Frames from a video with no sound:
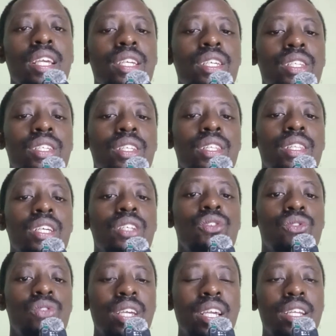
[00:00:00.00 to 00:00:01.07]
is the
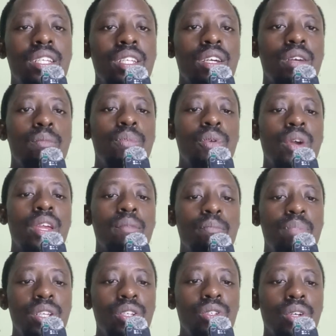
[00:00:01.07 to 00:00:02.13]
strict
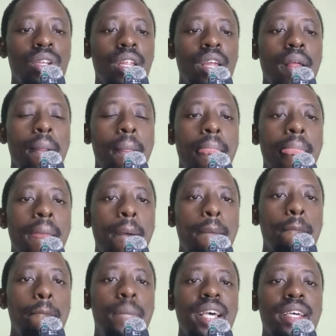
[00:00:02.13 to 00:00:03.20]
prohibition
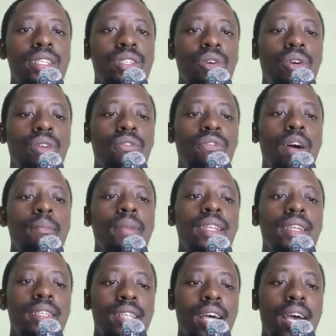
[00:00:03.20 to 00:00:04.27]
based on
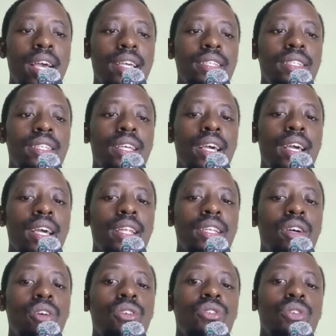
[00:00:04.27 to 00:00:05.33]
family ties
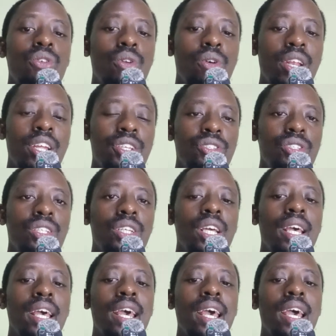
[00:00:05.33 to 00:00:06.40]
and also knowledge.
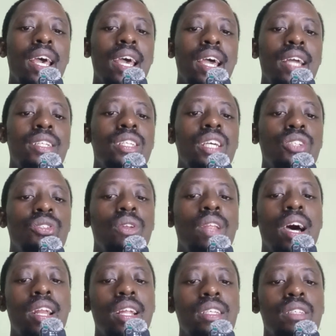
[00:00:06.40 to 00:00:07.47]
And sexual
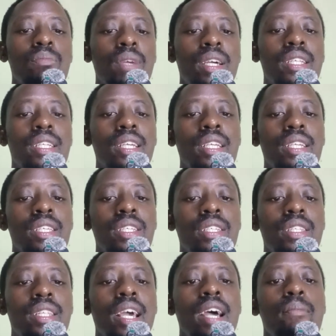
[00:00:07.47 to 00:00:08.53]
harassment
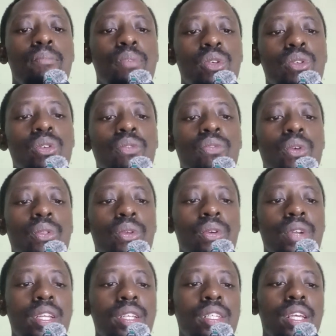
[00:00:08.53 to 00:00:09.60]
is the abuse of
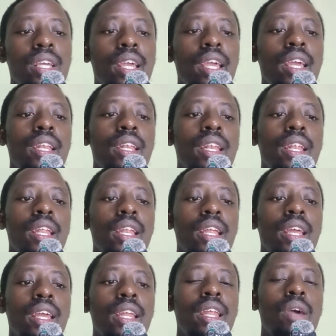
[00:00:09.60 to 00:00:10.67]
authority
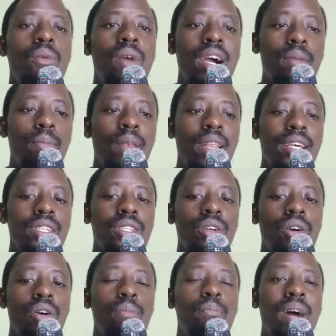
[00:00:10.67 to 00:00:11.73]
in a workplace
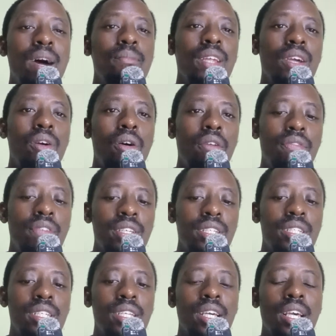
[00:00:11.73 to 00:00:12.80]
or public
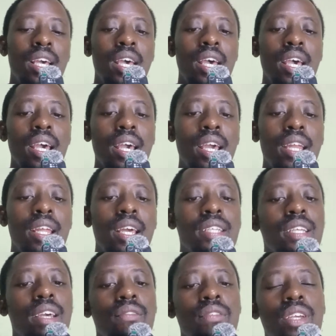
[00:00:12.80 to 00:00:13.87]
office. And
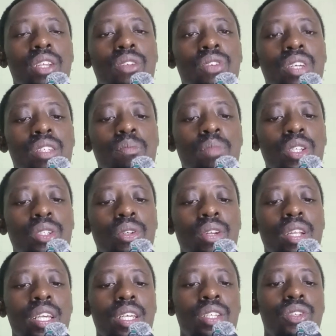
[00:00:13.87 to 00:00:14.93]
HIV
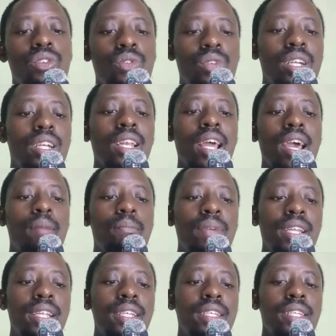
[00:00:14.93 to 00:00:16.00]
transmission is strict
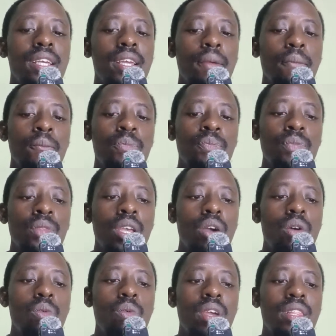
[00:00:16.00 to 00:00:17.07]
liability
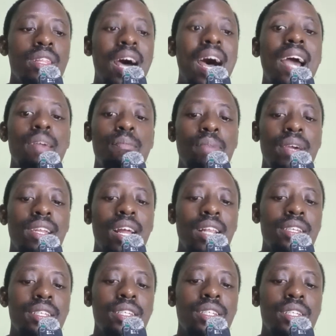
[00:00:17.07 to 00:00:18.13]
with high
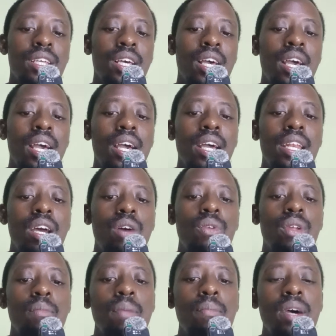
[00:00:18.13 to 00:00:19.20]
penalties. Now,
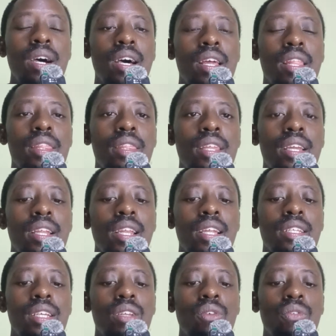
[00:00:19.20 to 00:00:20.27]
remember, the
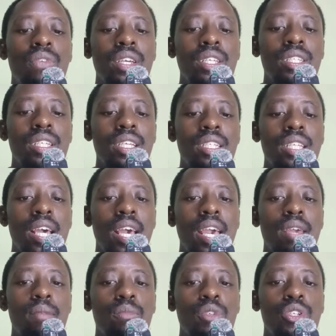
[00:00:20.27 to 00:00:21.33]
related offenses
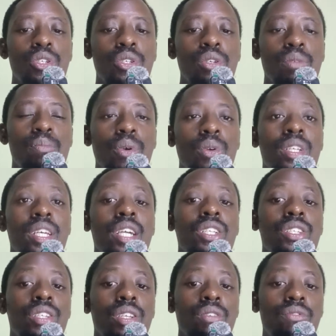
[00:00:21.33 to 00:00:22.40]
aim to
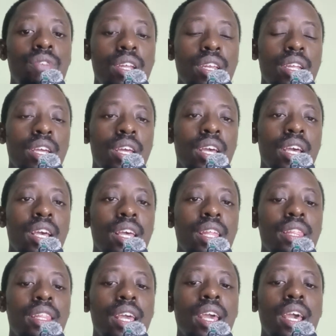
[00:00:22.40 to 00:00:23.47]
protect children,
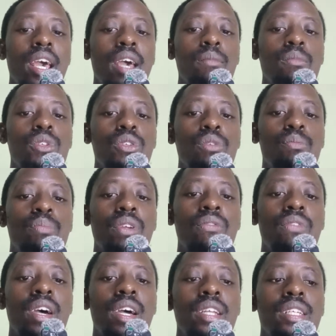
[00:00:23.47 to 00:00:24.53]
they aim to
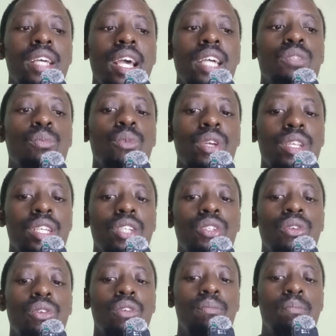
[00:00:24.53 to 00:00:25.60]
prevent
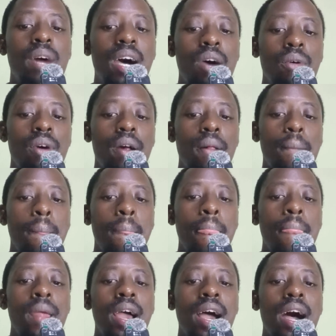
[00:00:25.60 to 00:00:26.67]
exploitation of power,
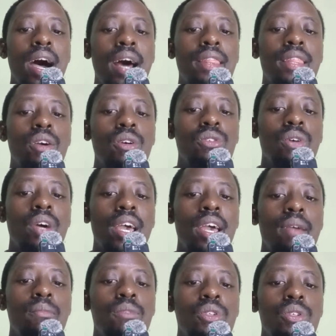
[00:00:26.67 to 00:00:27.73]
and they also
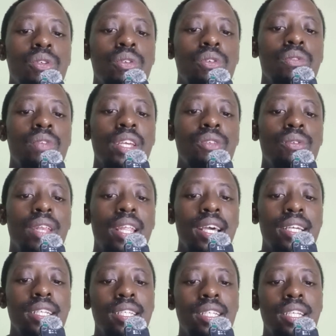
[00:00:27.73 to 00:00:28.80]
aim to
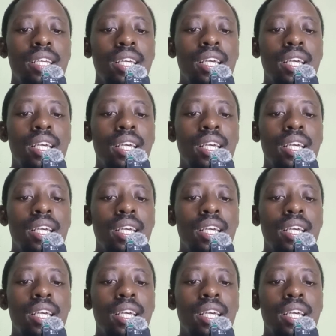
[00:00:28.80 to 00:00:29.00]
regulate